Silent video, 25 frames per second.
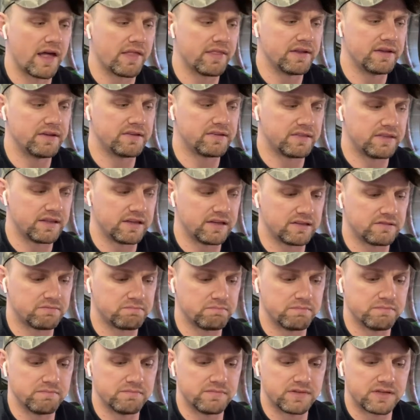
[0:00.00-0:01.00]
these
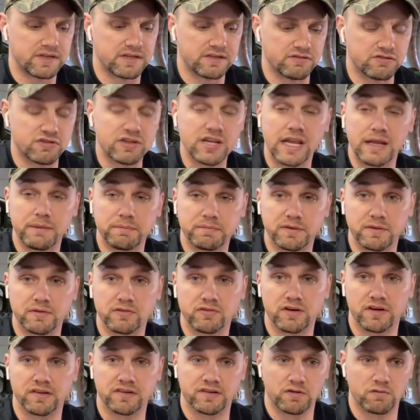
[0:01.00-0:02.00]
tips
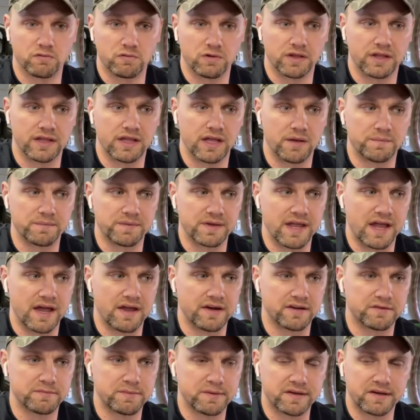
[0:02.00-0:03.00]
and tricks can really help you
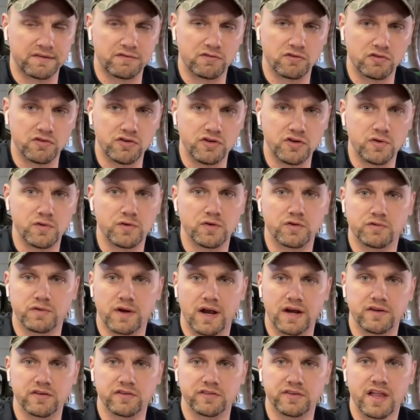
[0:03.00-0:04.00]
out, especially if you're new to
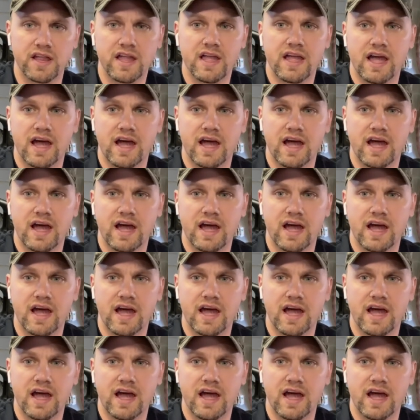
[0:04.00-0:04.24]
tractors.